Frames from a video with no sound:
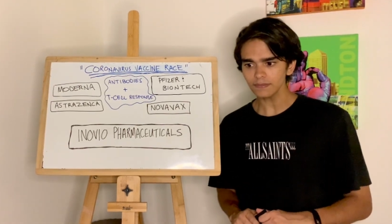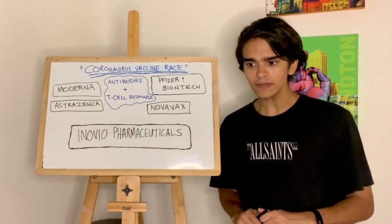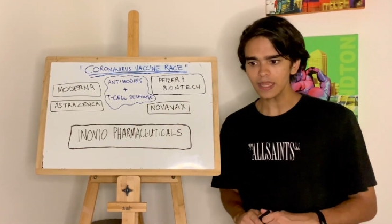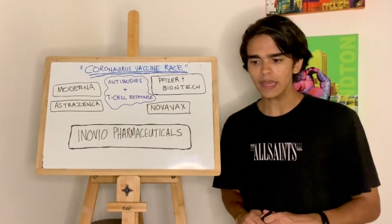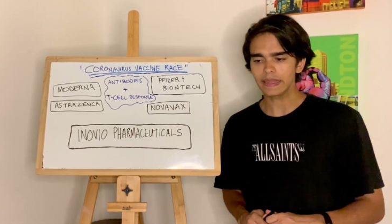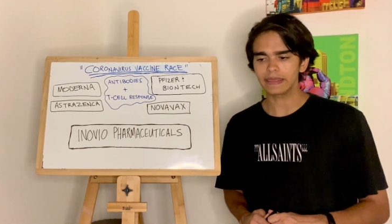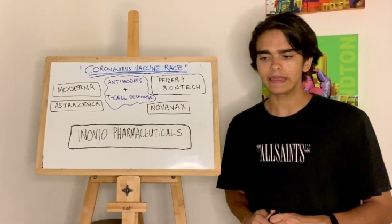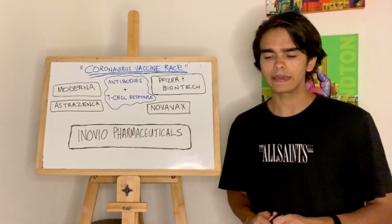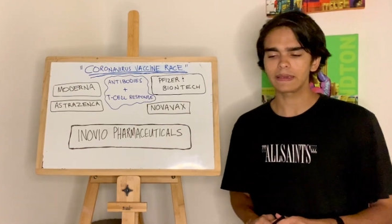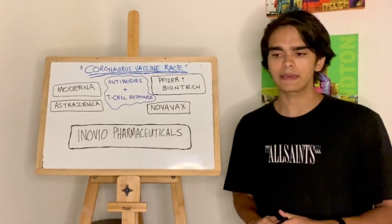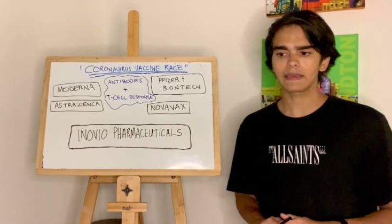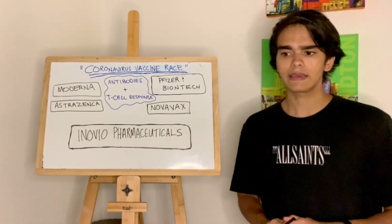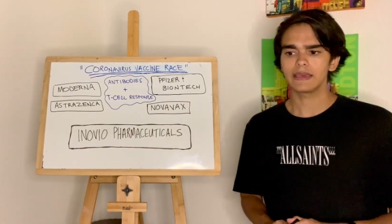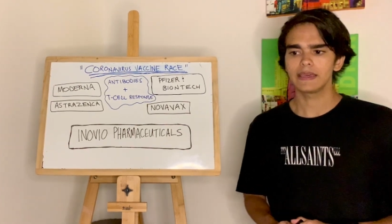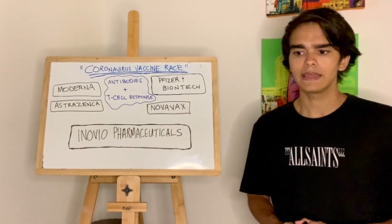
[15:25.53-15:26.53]
I think
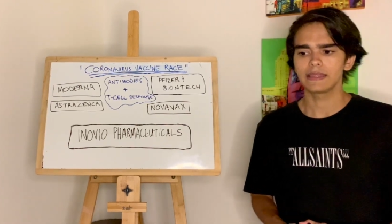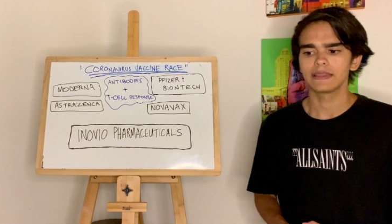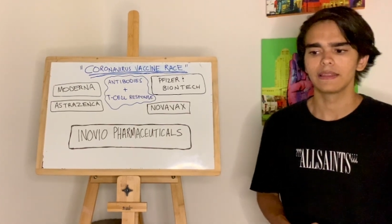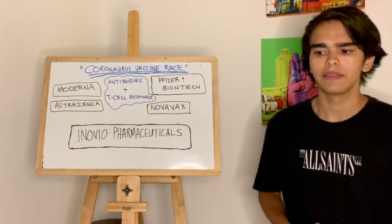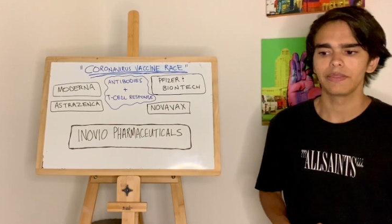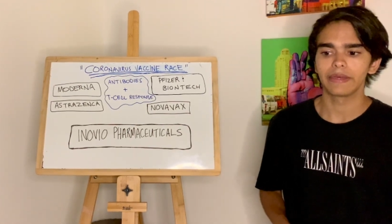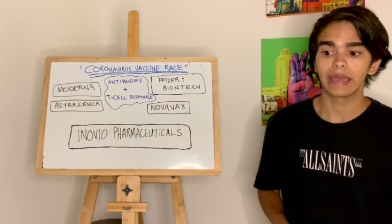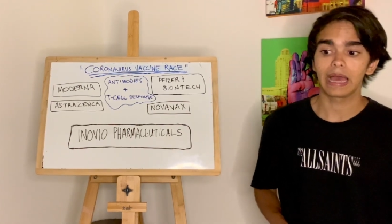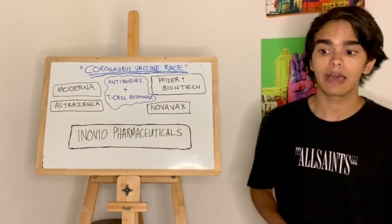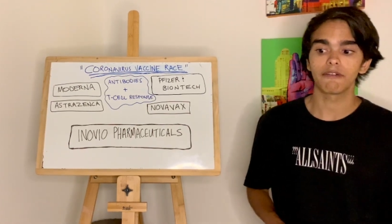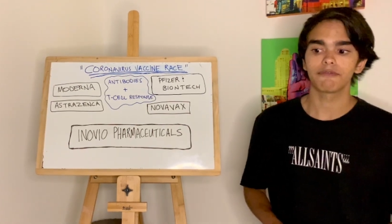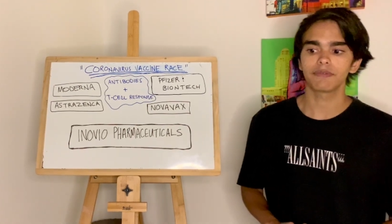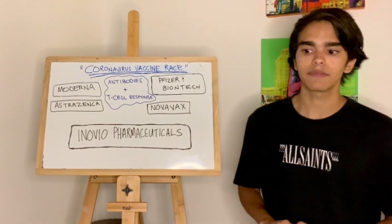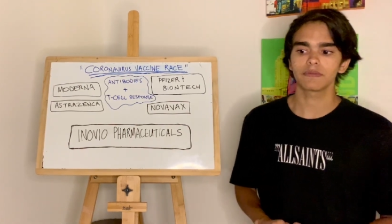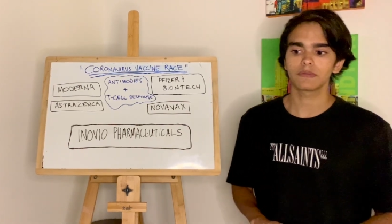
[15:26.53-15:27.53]
they
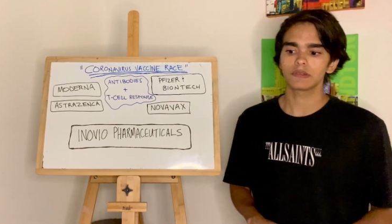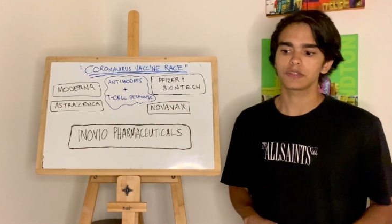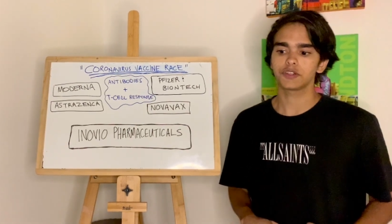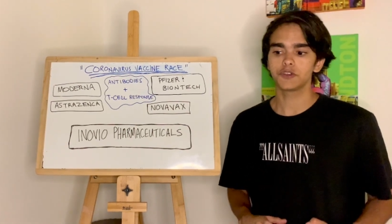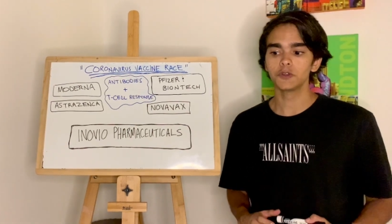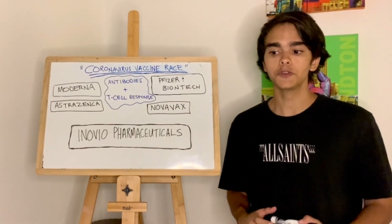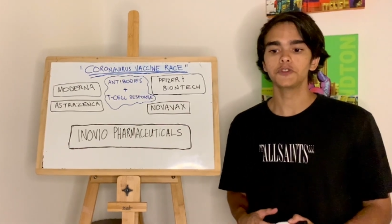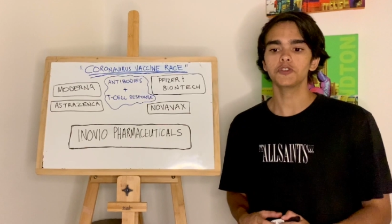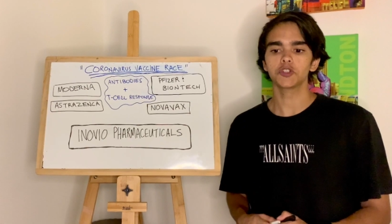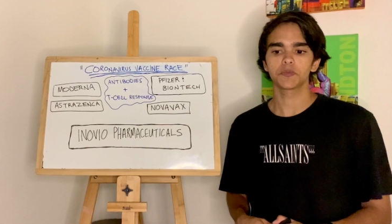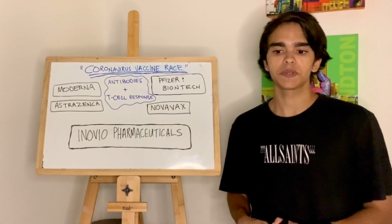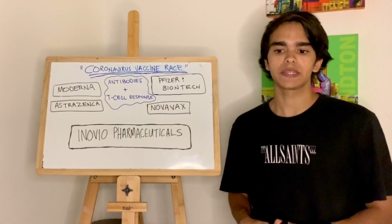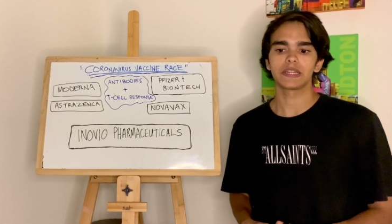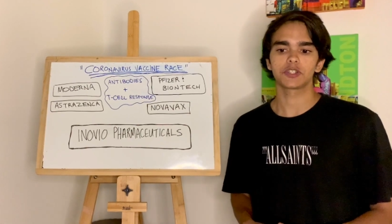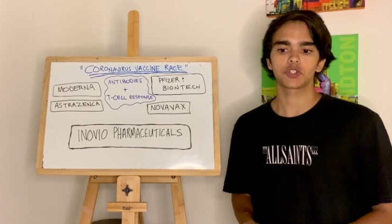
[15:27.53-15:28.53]
have huge
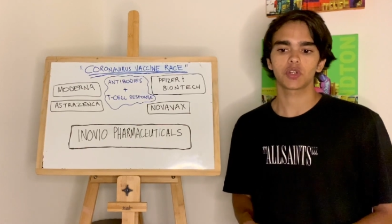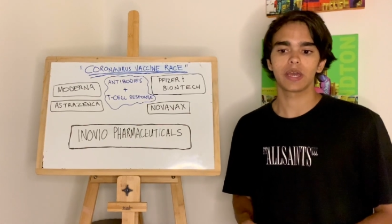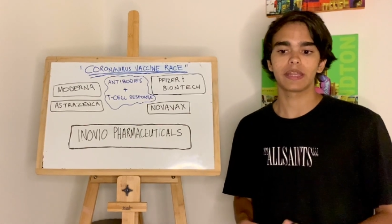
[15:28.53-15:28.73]
potential.